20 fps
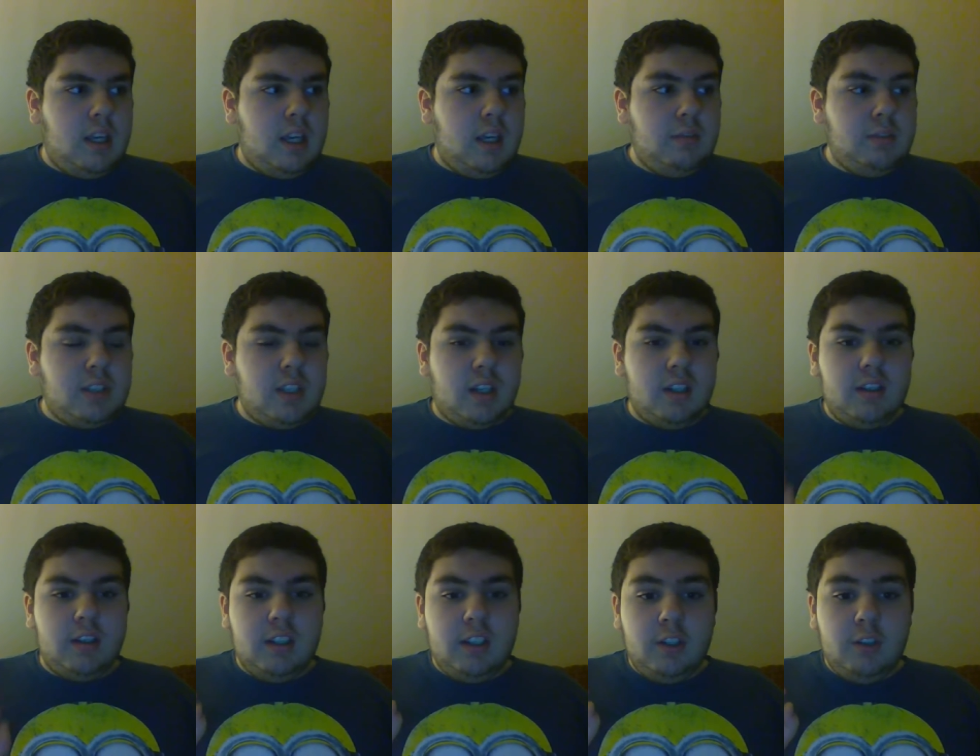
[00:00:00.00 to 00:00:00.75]
it was a
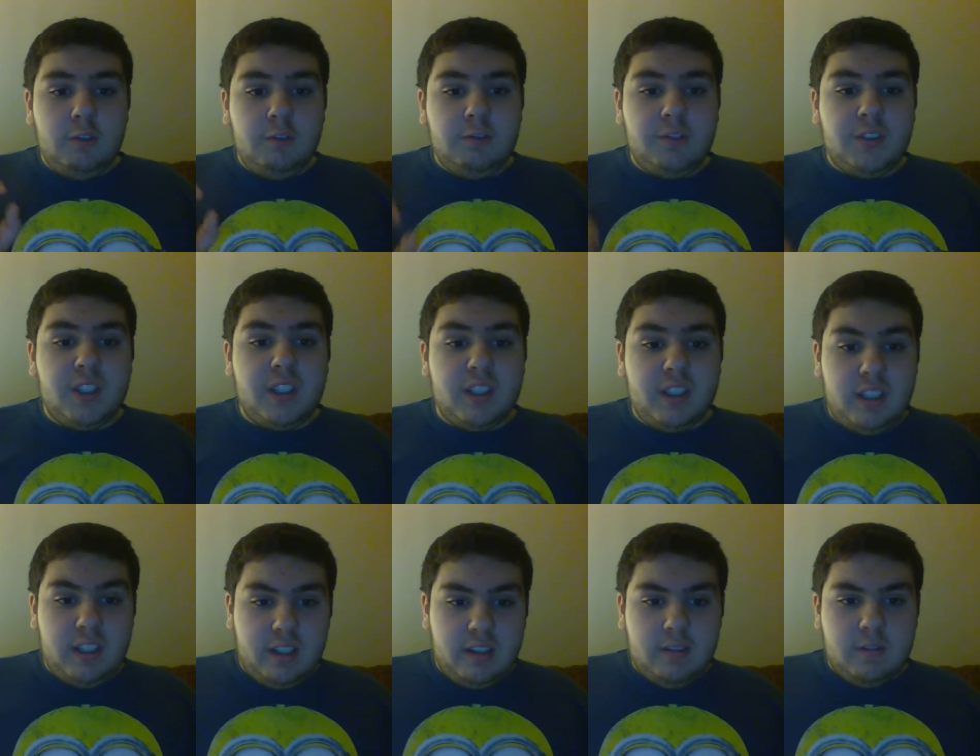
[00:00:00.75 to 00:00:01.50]
little
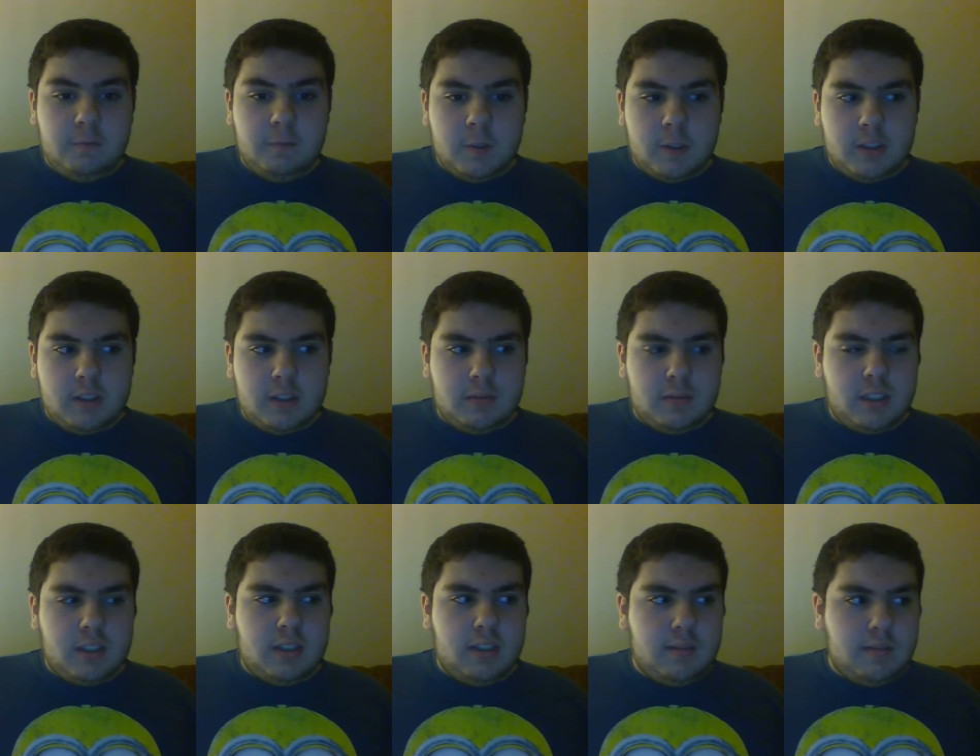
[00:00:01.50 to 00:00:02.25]
funny
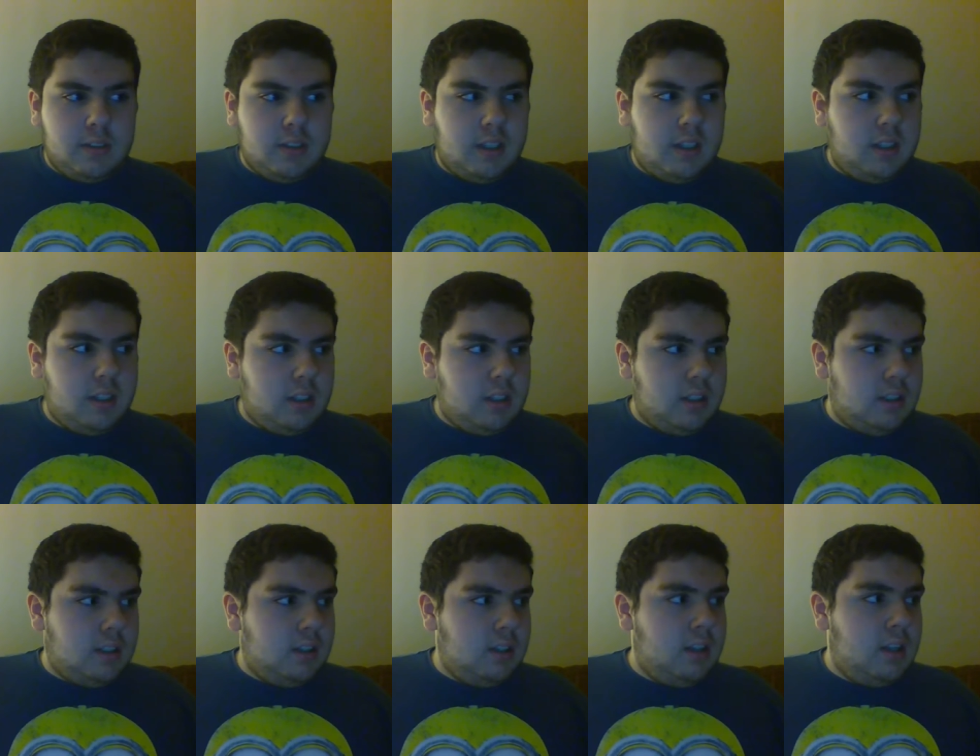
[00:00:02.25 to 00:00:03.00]
sometimes,
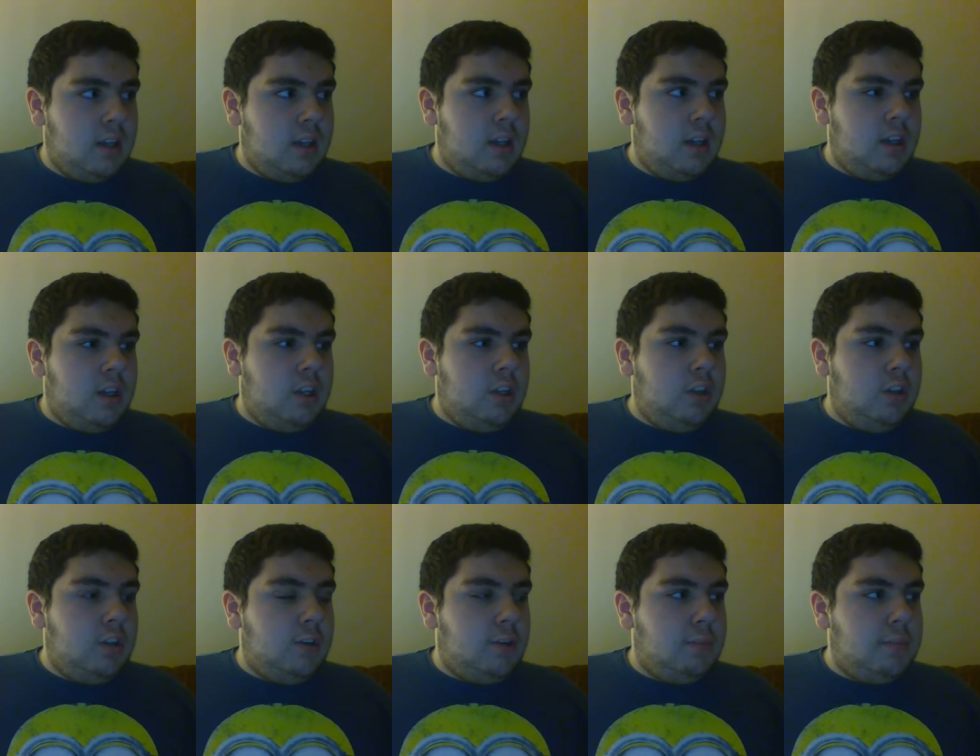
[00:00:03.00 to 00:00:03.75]

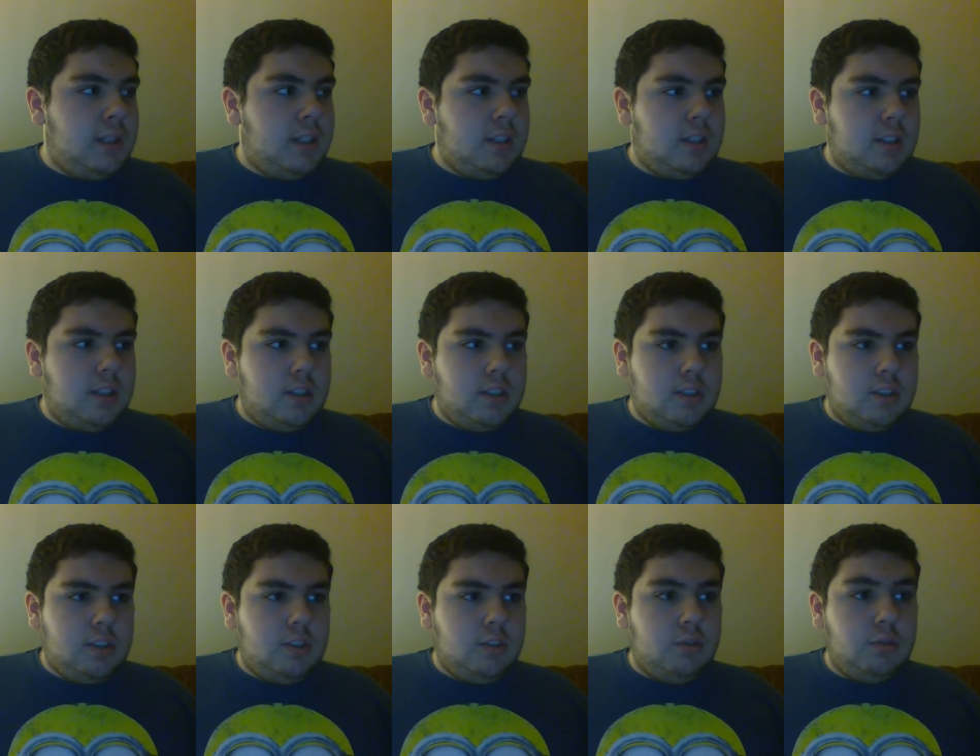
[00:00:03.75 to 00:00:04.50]

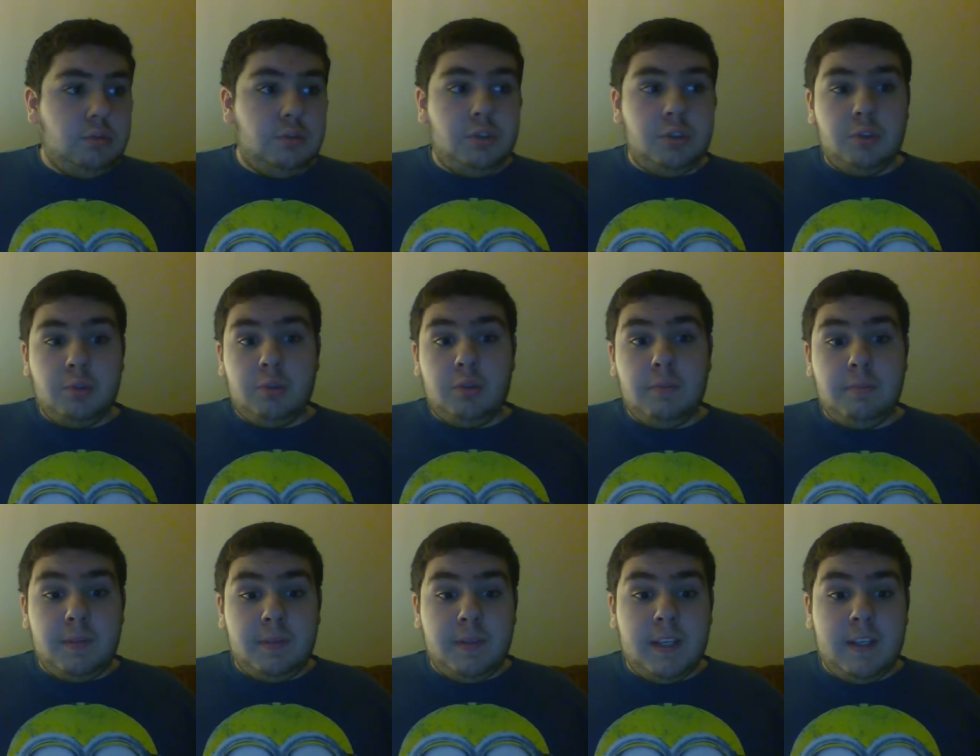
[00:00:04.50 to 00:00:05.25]
because
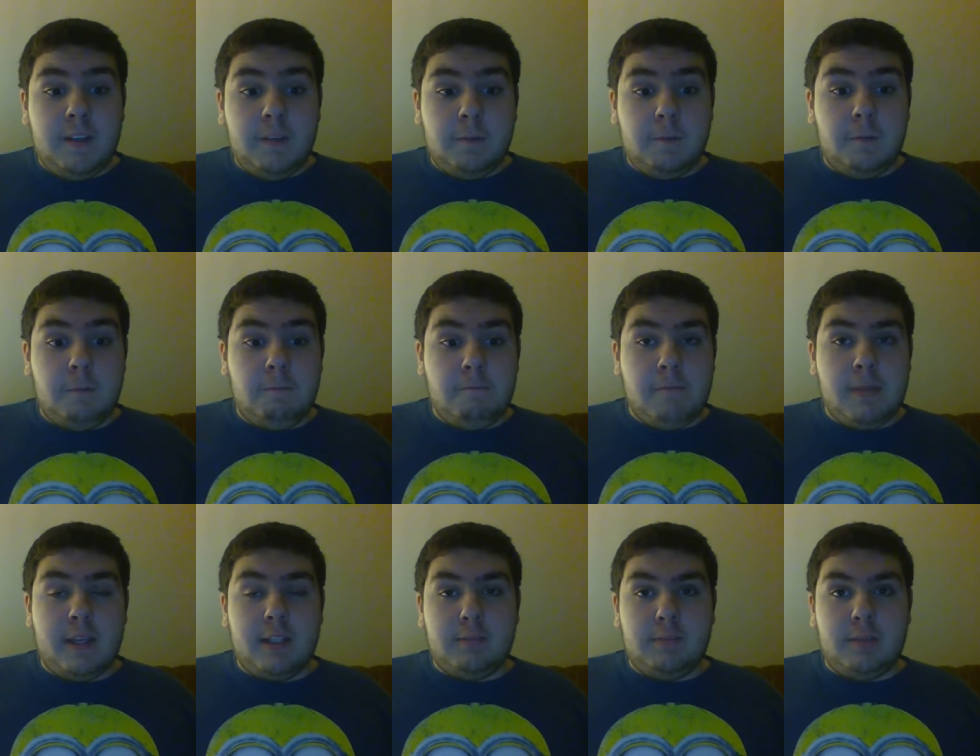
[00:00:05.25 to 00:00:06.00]
Jordan Peele
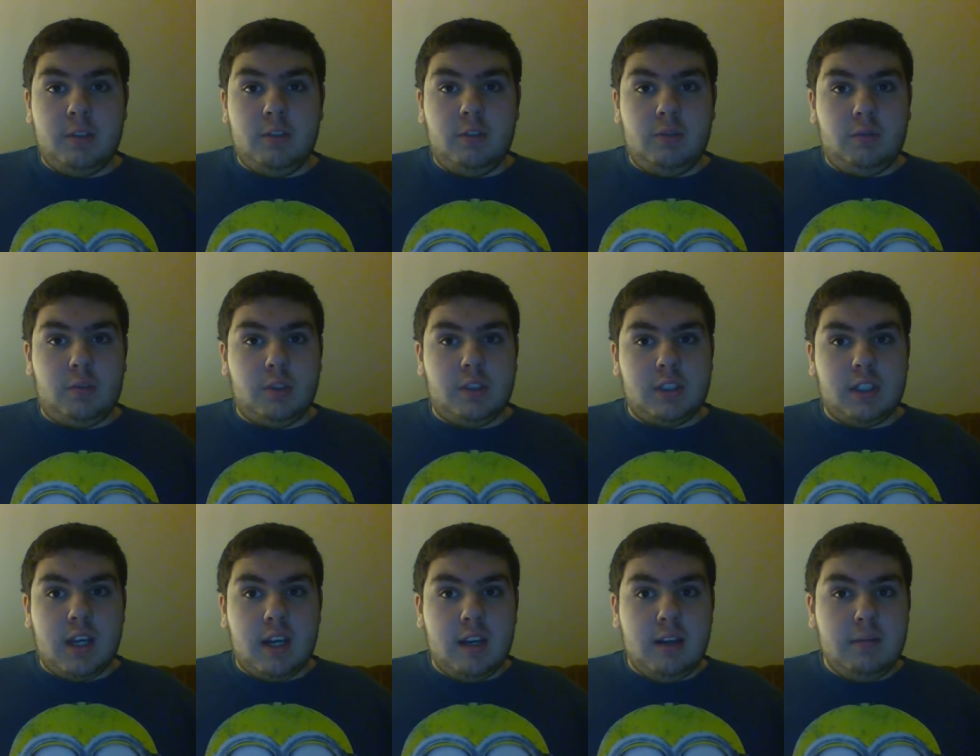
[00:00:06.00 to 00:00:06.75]
has been known for his
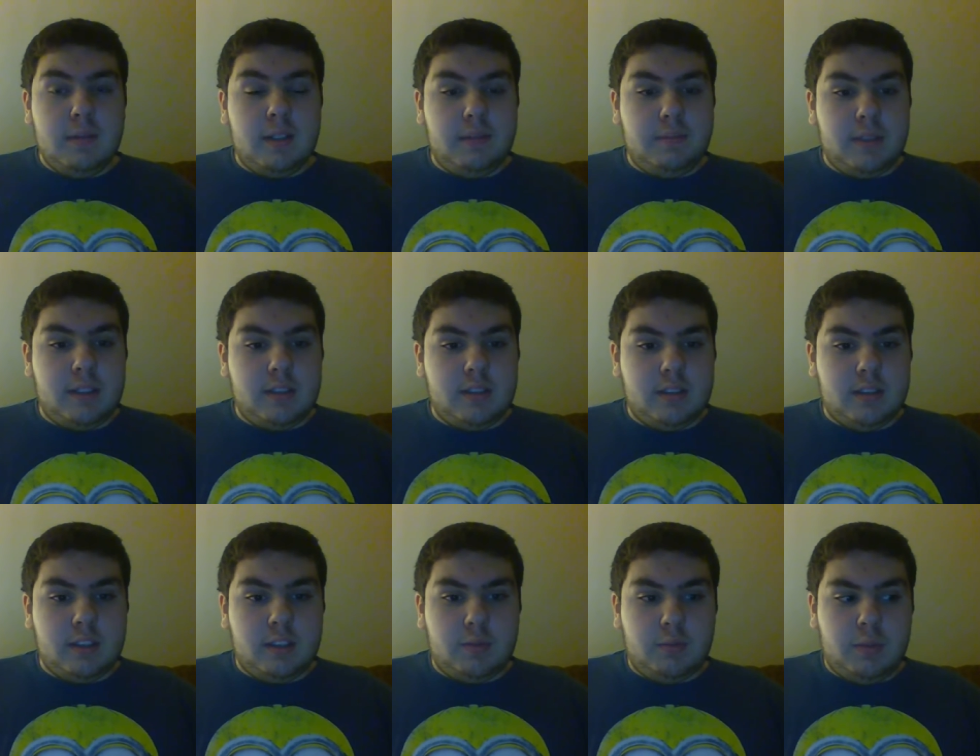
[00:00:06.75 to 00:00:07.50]
comedy
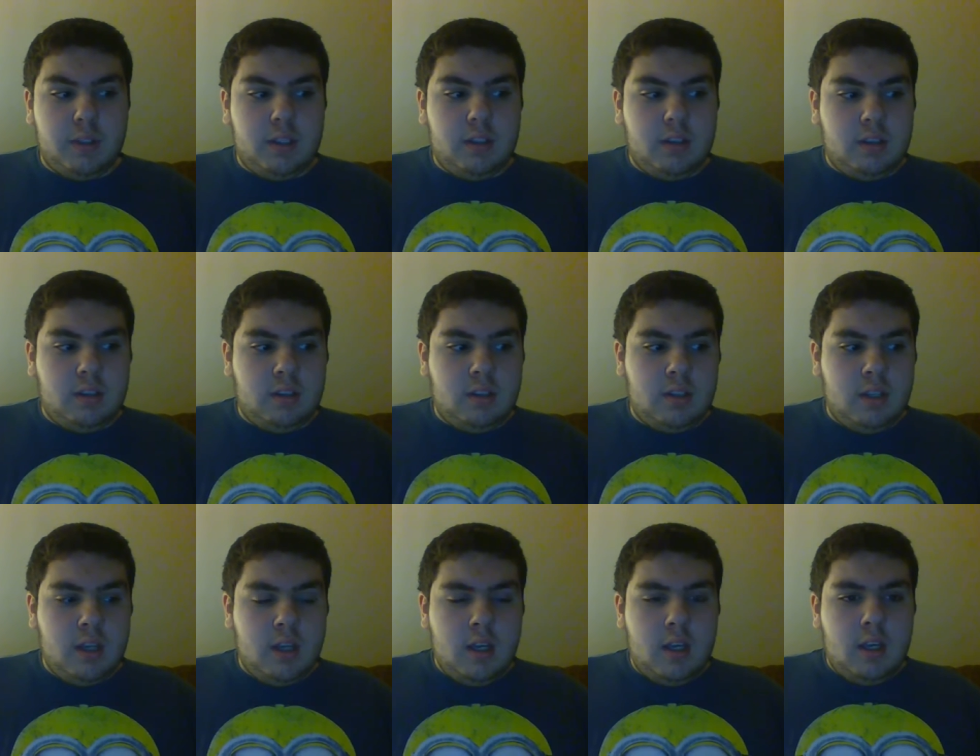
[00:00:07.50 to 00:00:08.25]
business with
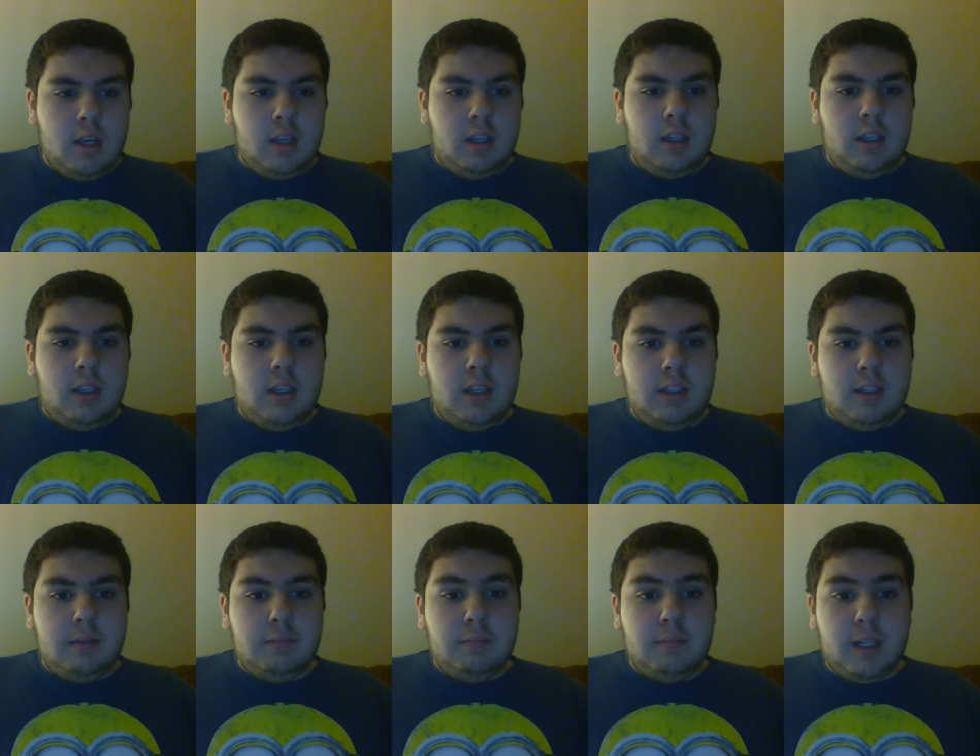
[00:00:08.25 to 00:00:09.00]

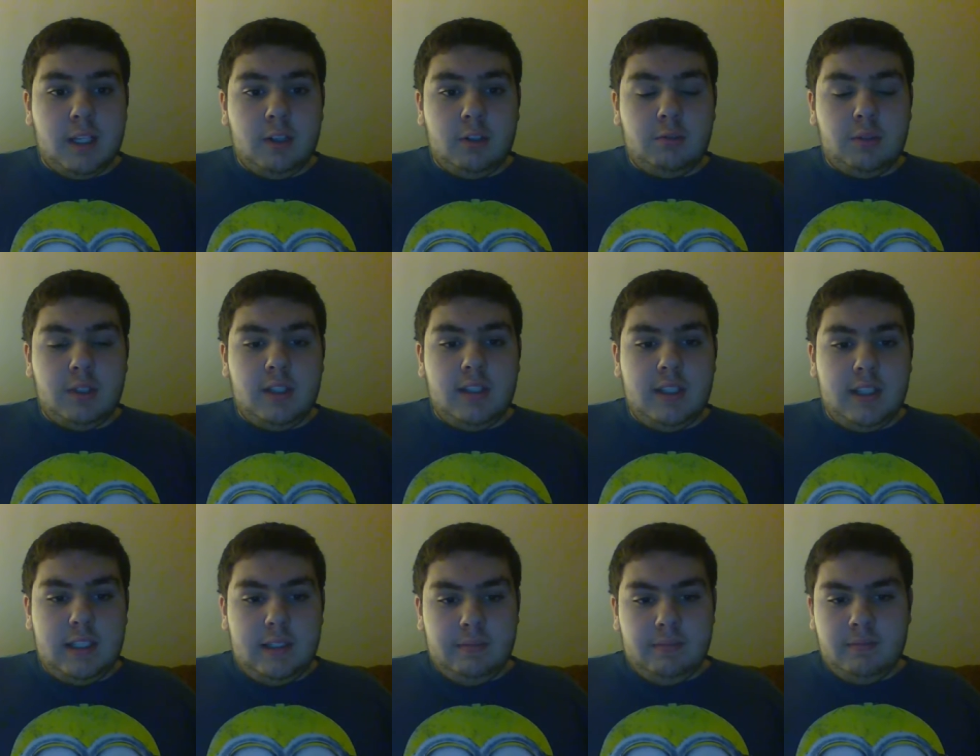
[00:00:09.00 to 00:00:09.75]
Keegan Michael
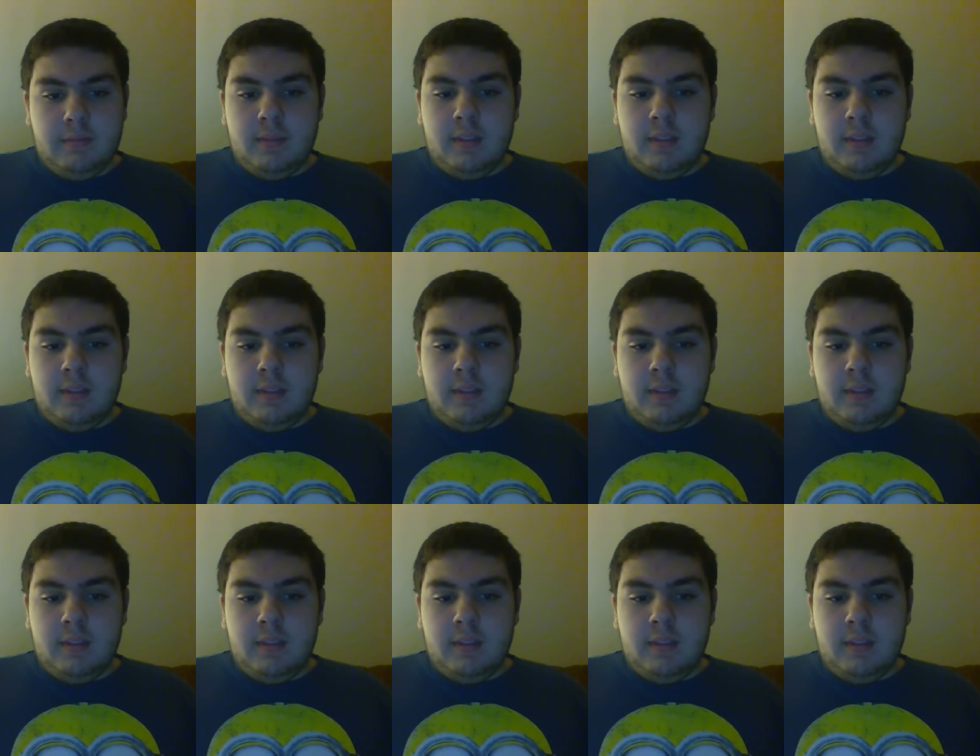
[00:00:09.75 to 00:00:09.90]
Key,